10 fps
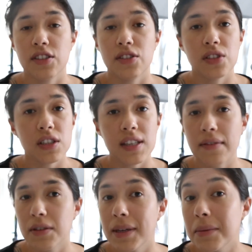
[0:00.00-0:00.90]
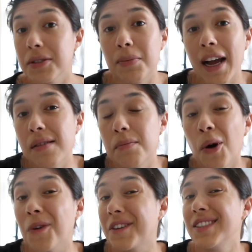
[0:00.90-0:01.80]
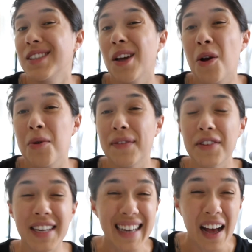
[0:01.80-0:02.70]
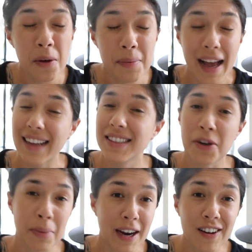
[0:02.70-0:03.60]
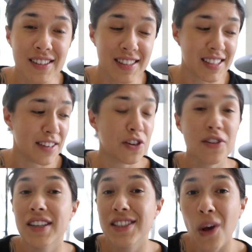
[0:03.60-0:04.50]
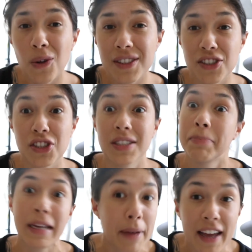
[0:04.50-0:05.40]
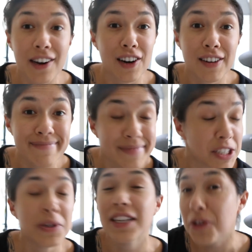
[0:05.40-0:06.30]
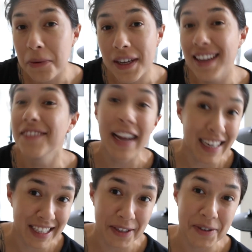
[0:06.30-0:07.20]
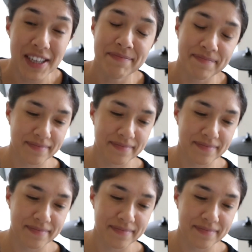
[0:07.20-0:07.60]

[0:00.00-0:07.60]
You just have to be able to buy in bulk. So if you need help, ask your parents. If you're an adult, just be better. You can do it if I can do it.